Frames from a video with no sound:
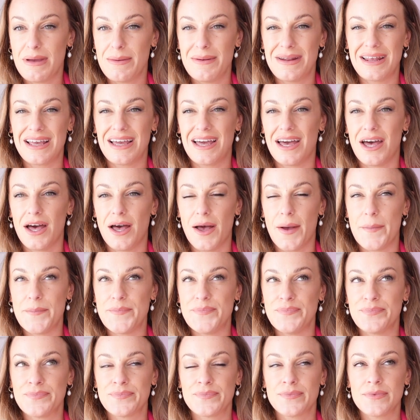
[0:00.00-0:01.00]
maybe like
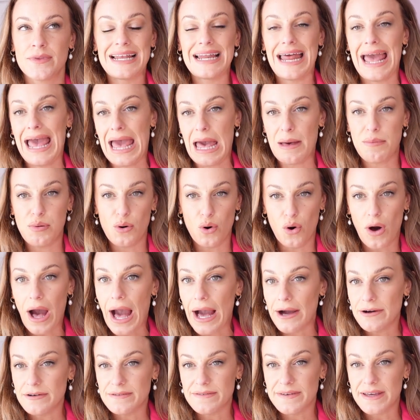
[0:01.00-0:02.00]
an airport
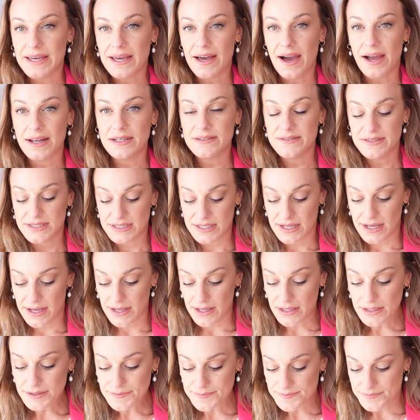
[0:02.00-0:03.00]
outfit kind of
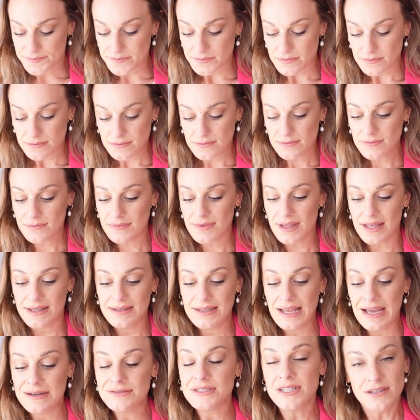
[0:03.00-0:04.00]
style.
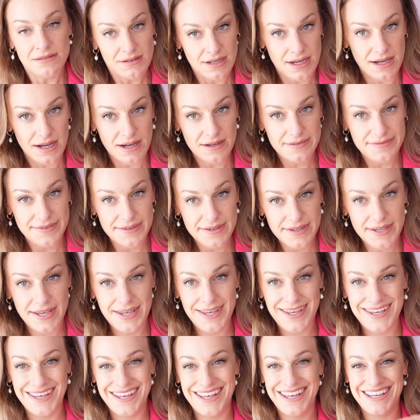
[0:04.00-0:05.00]
Now, don't
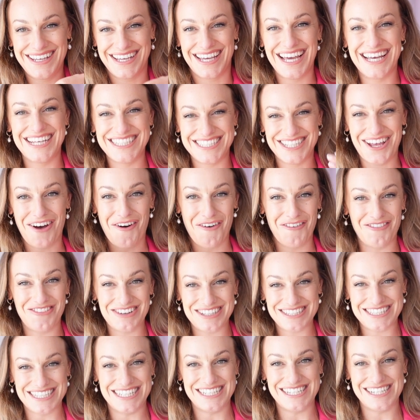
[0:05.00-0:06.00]
laugh, because that
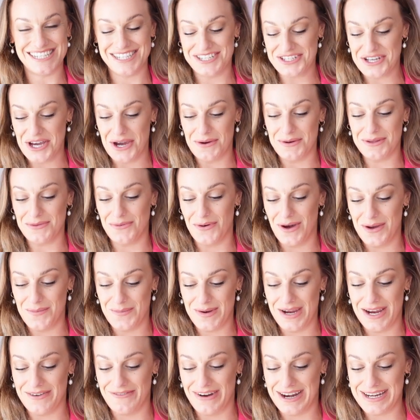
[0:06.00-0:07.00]
obviously doesn't go with what I'm
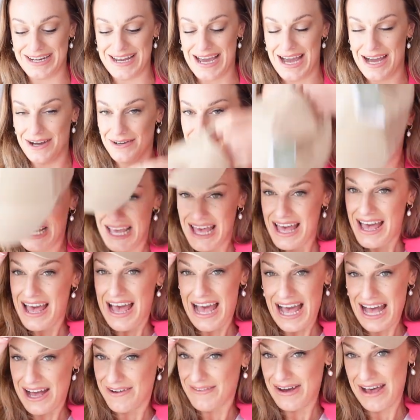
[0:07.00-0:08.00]
wearing right now.
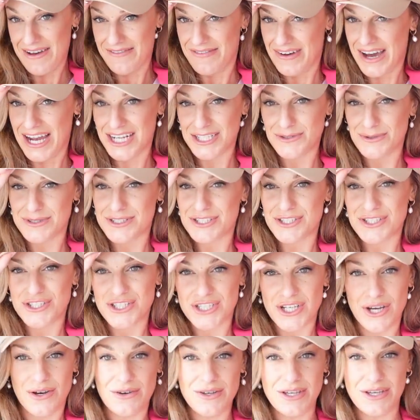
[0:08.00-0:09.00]
However, I just wanted to
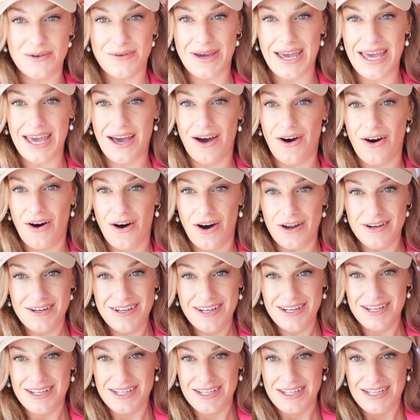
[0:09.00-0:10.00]
show you it
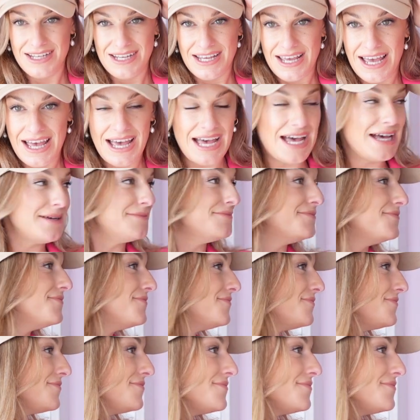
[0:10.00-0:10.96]
on. I